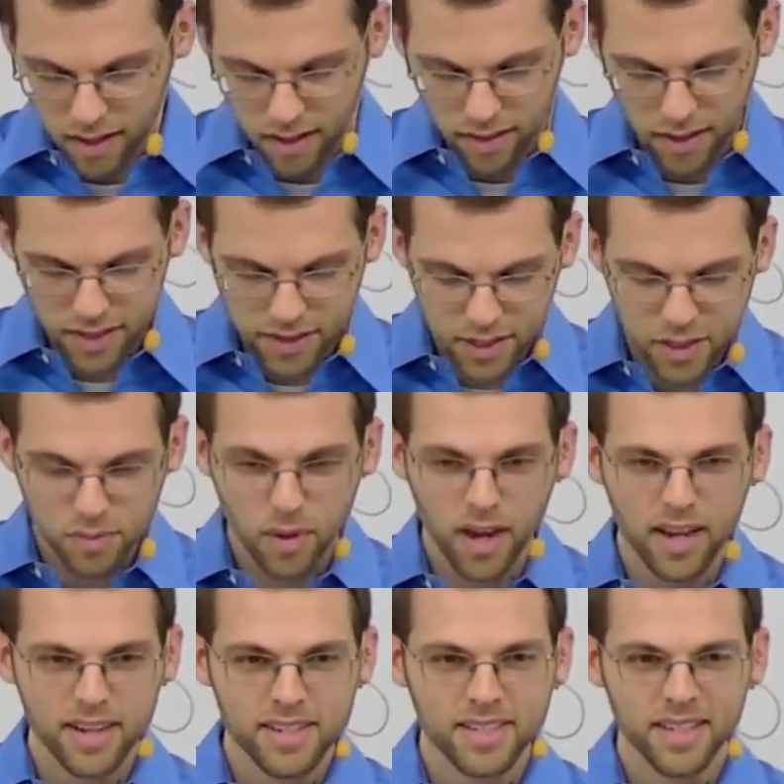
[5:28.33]
let this
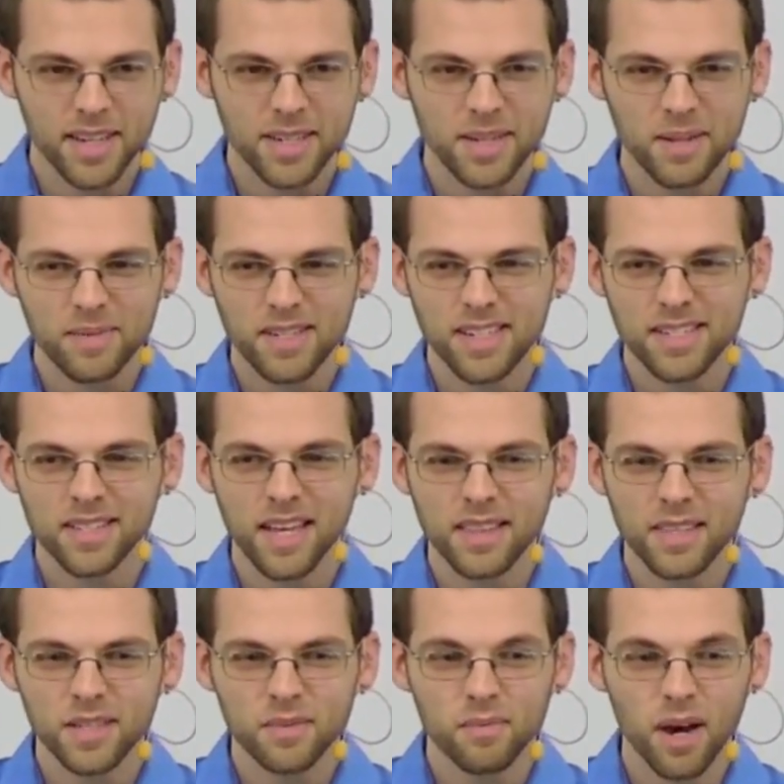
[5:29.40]
mind, as the King James says, let
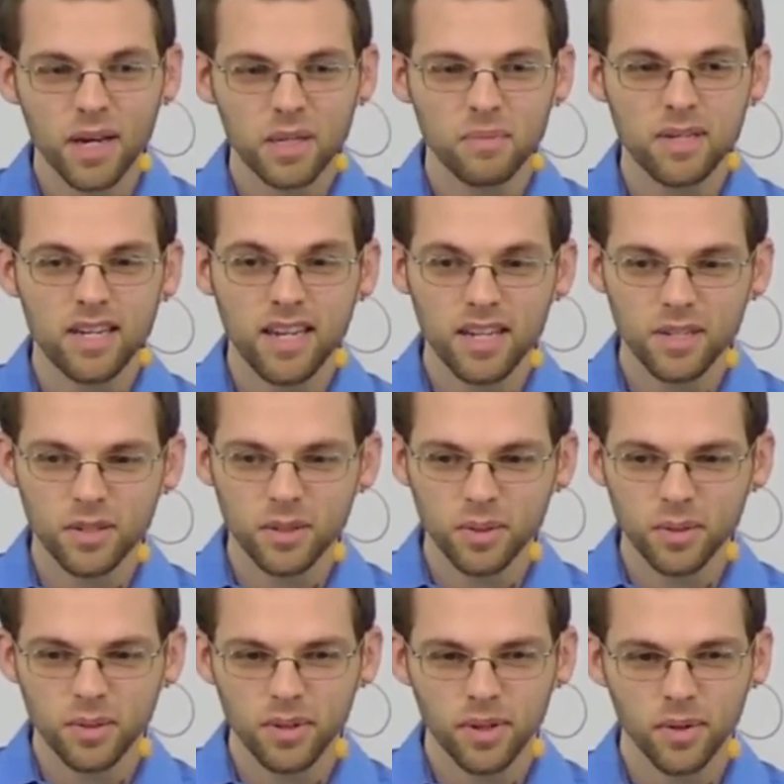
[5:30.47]
this mind be in
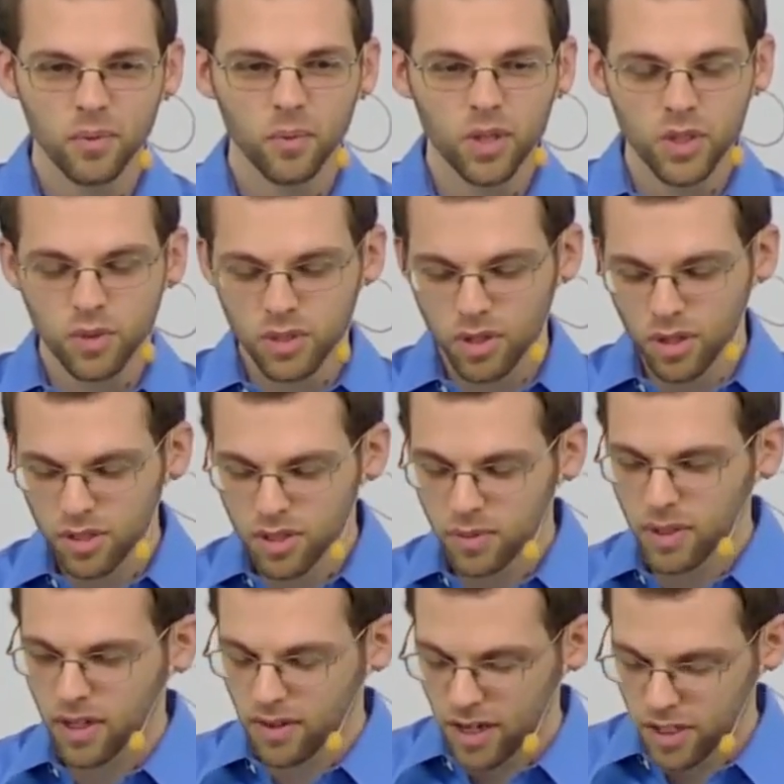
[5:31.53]
you, which was also
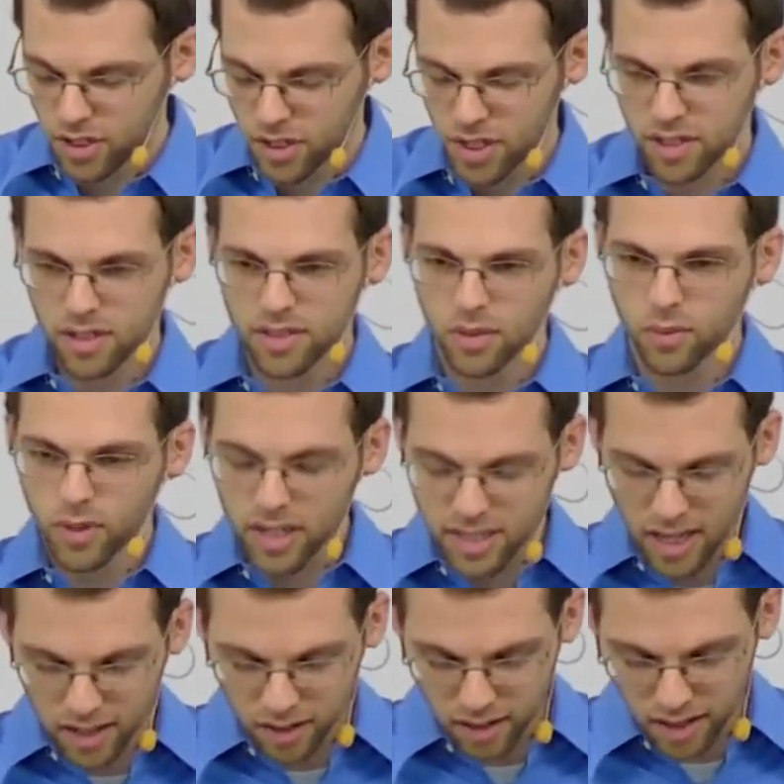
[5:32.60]
in Christ Jesus. And what does
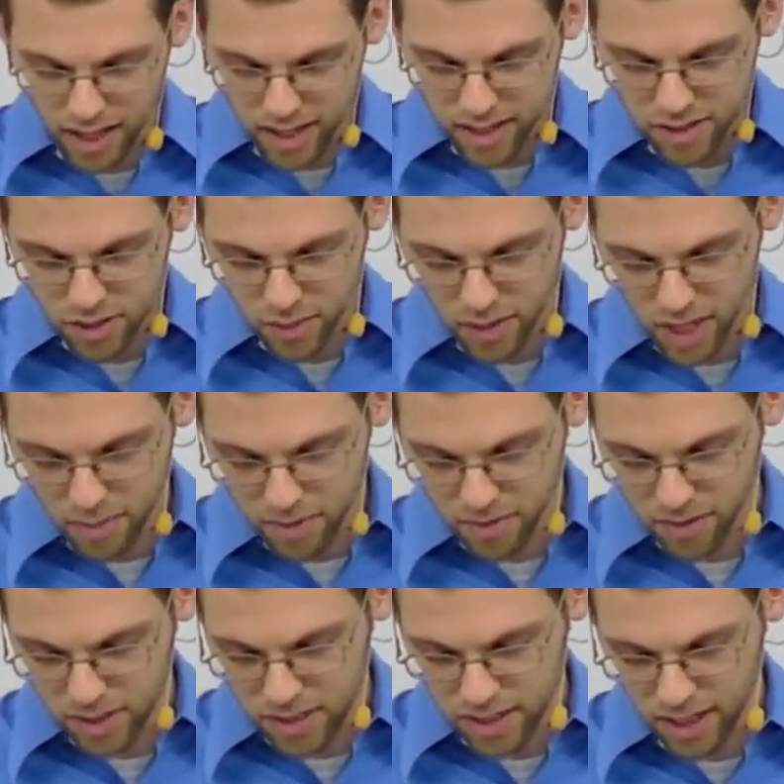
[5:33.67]
that look like? So we come to
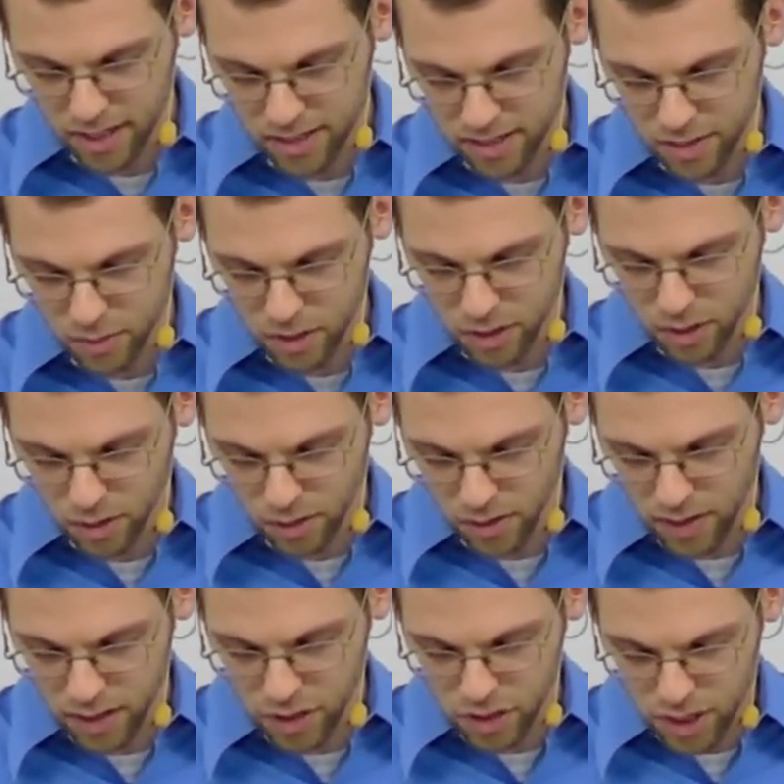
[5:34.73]
verse 6, and we're told
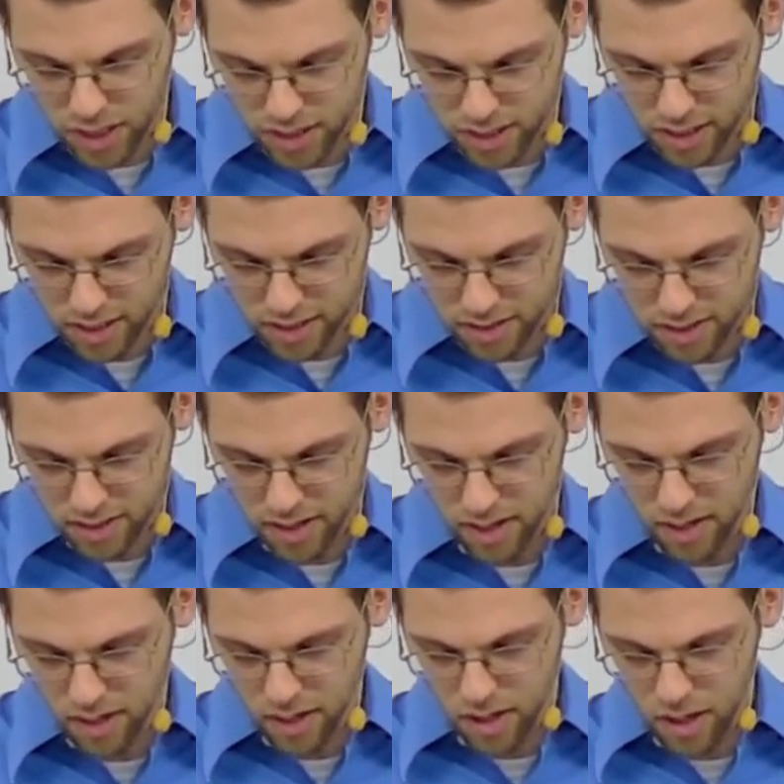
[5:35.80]
that Jesus
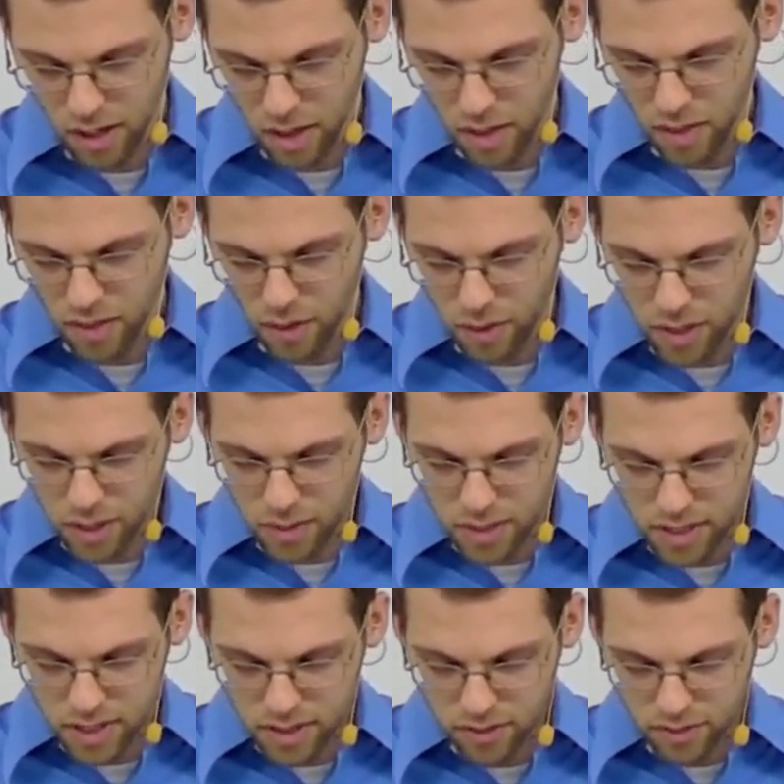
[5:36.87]
though he was
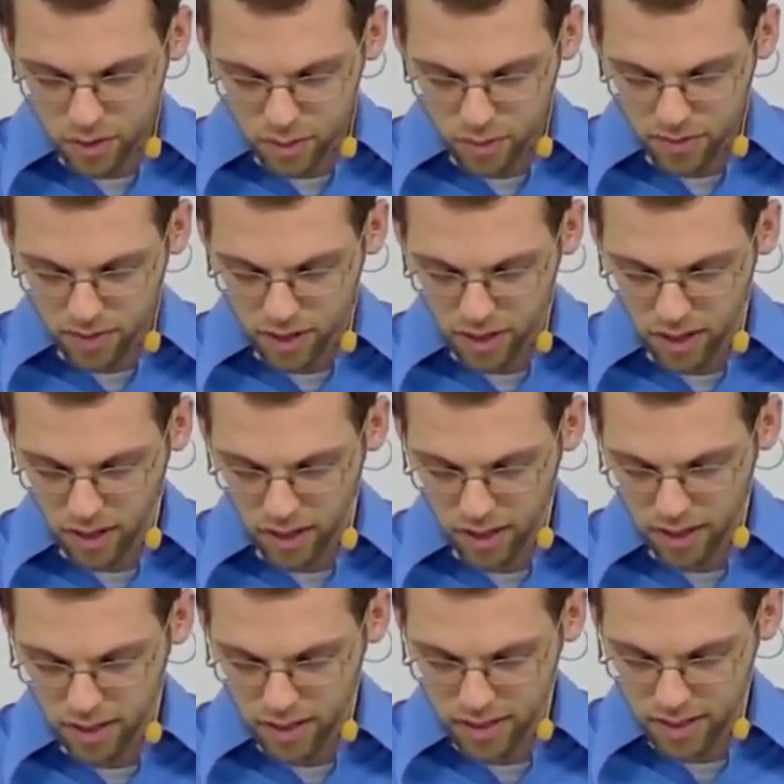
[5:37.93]
in the form of God,
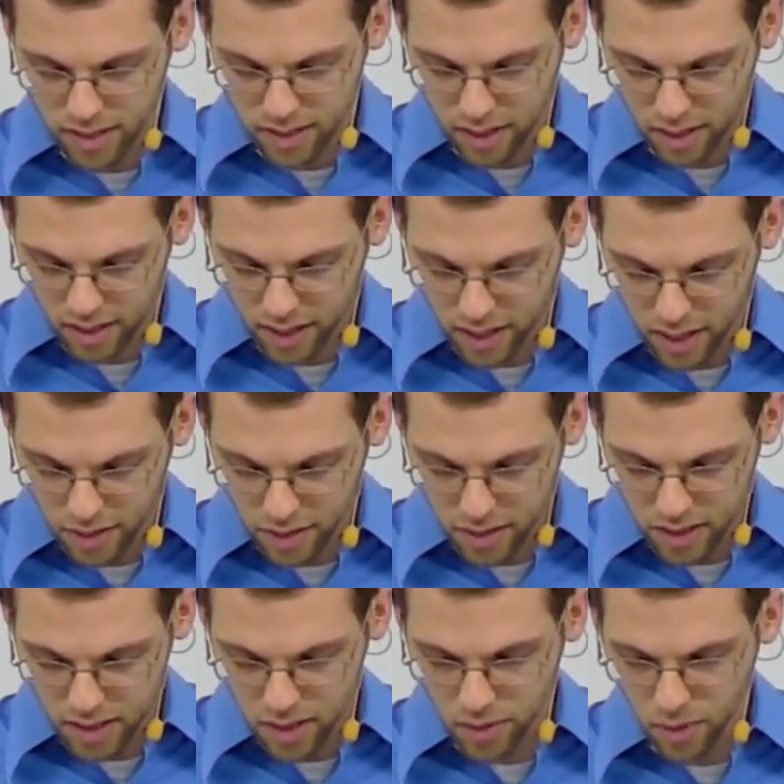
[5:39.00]
did not count
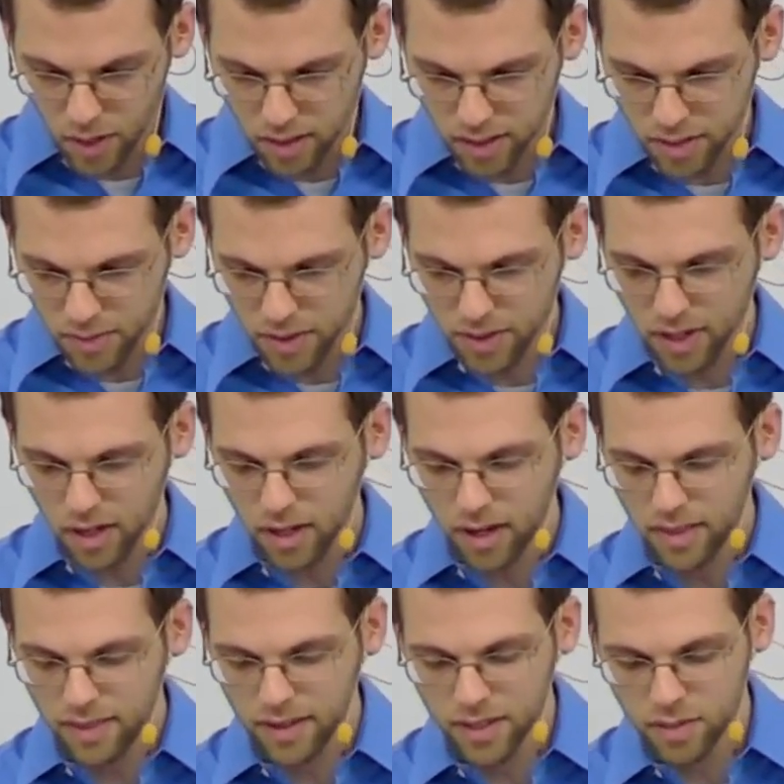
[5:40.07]
equality with God a
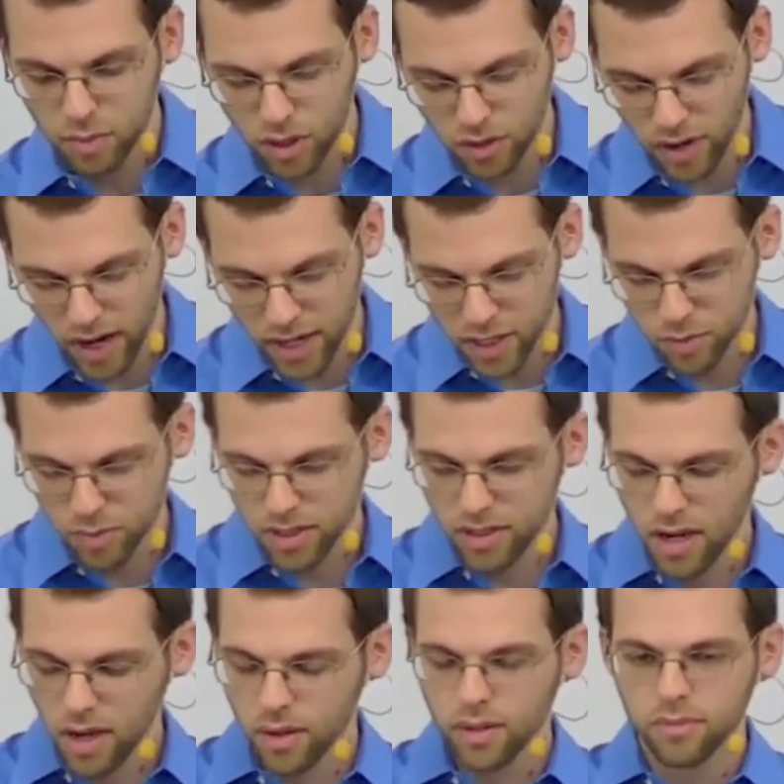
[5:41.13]
thing to be grasped.
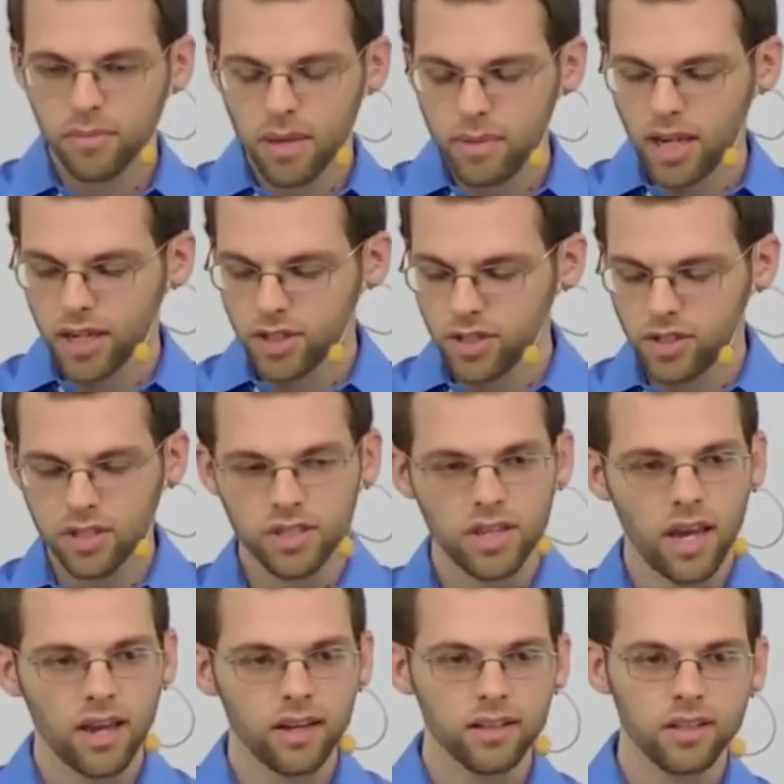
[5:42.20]
Now, maybe I should just
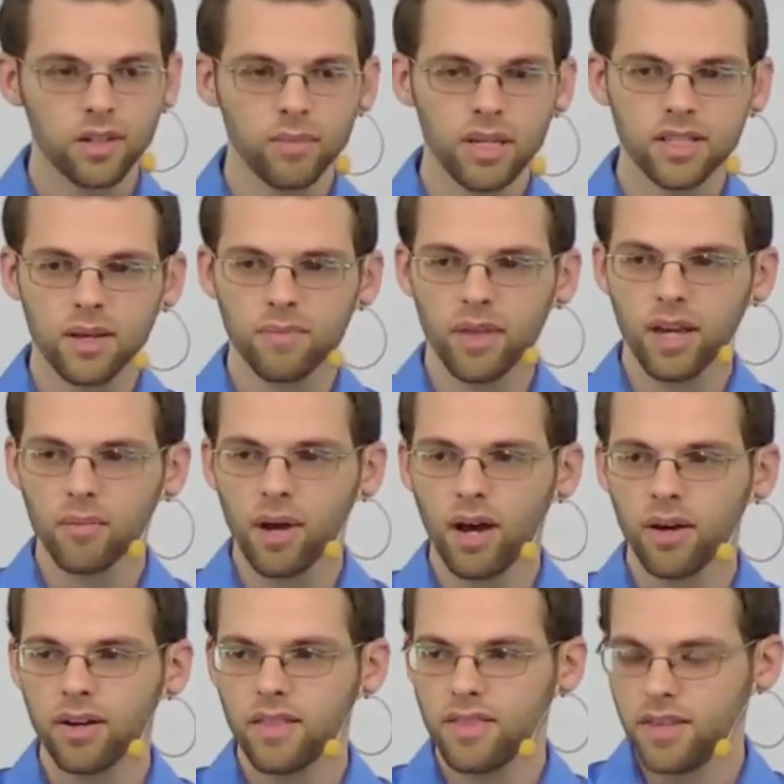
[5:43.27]
say a little bit something
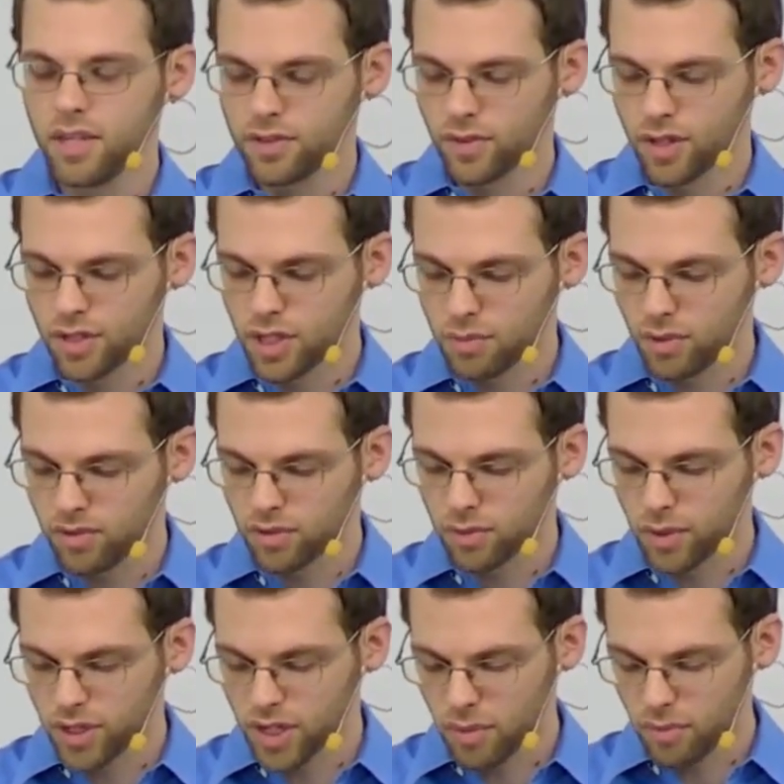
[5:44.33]
about these verses before
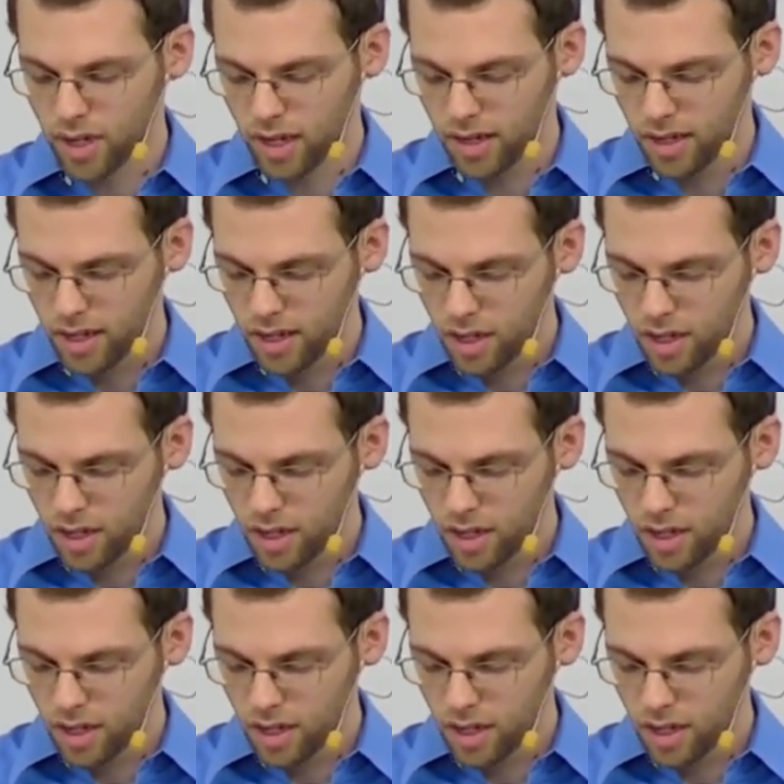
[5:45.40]
we jump in.